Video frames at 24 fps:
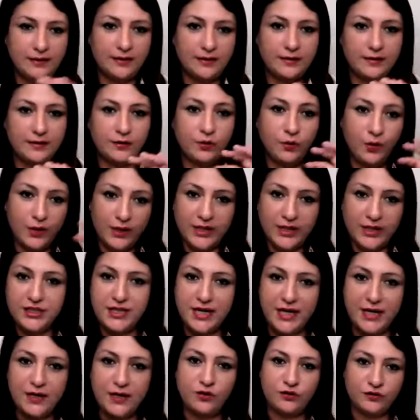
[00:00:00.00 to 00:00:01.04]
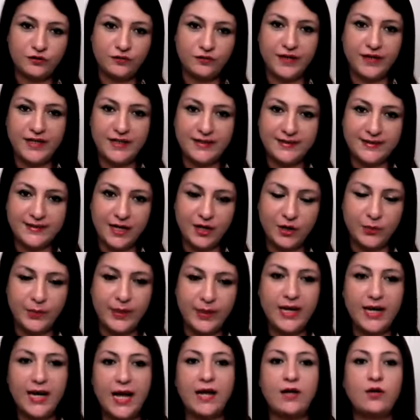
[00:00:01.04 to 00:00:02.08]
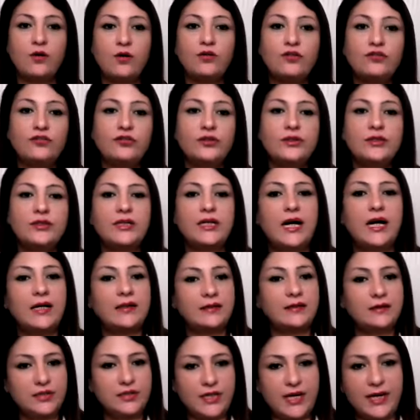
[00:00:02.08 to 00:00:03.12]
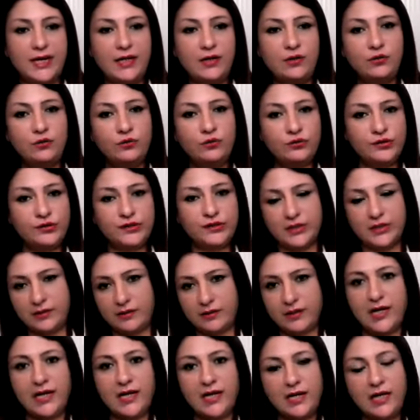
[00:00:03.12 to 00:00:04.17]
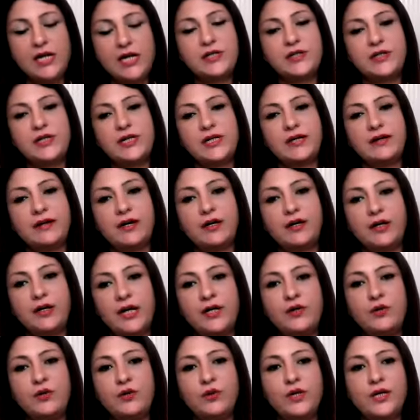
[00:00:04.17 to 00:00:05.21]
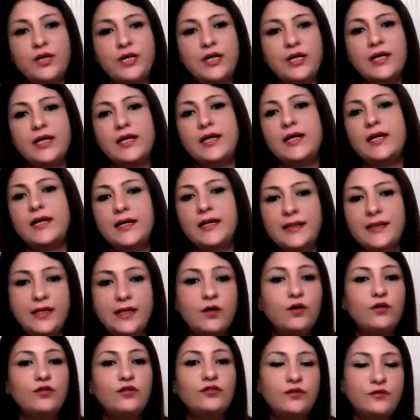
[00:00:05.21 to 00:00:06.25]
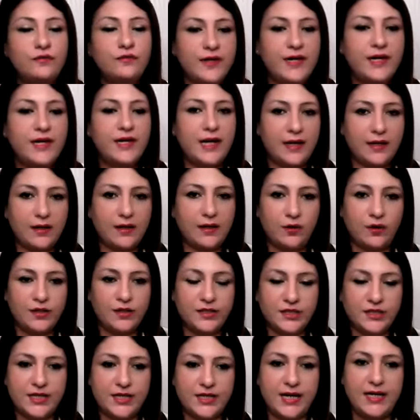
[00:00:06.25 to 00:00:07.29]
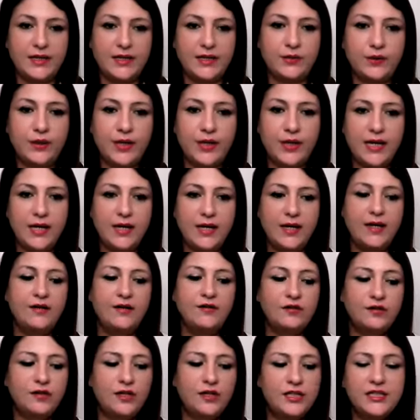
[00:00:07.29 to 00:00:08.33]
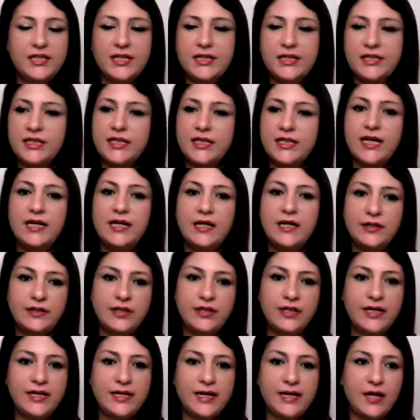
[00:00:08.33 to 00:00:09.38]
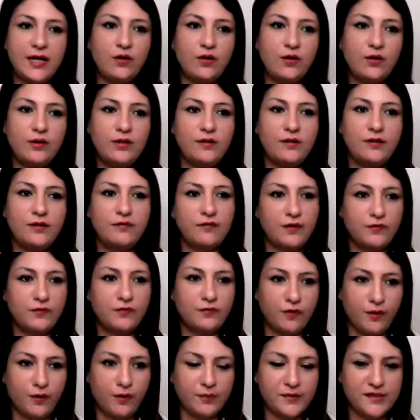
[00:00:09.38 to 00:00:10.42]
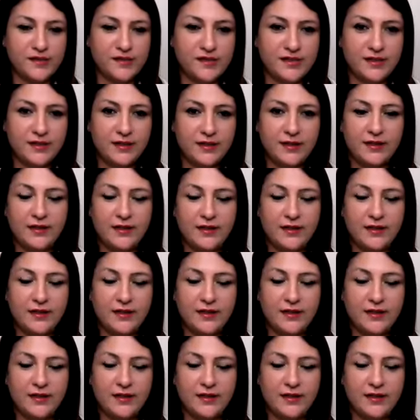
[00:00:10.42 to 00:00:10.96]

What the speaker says: the golden child also feels that way, and also the other child who's literally ignored, they also feel like a lost child. So rejection can literally take on different forms,